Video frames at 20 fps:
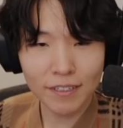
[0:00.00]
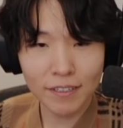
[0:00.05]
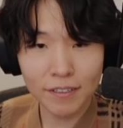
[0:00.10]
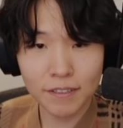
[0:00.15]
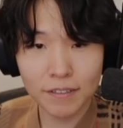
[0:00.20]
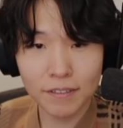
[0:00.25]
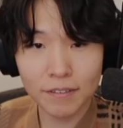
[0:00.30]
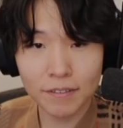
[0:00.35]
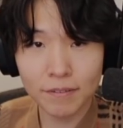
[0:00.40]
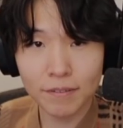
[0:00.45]

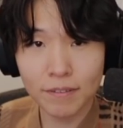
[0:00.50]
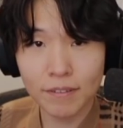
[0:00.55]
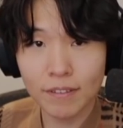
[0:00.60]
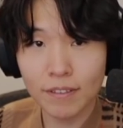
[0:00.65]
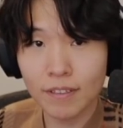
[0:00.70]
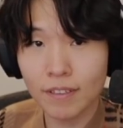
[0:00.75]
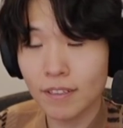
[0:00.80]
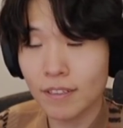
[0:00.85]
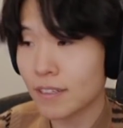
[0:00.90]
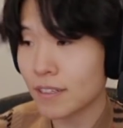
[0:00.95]

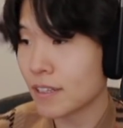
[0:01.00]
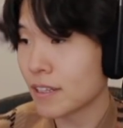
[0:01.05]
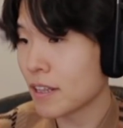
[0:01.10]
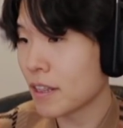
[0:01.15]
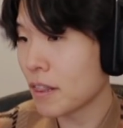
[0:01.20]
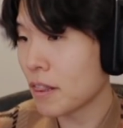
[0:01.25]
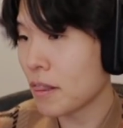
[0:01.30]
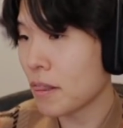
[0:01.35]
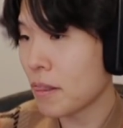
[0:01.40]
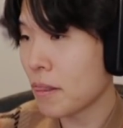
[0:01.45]

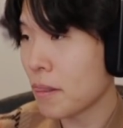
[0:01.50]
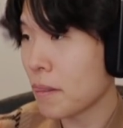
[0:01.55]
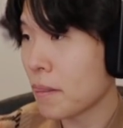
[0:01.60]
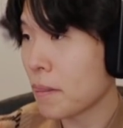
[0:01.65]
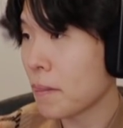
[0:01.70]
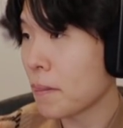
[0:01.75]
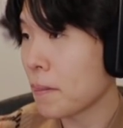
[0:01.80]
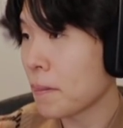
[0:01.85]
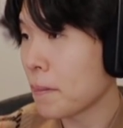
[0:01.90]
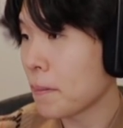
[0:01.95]

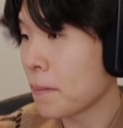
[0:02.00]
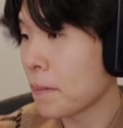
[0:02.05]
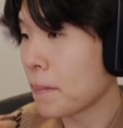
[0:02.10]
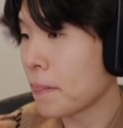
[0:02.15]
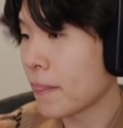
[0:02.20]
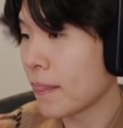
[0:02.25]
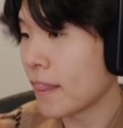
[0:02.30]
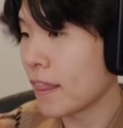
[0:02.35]
Nobody speaks.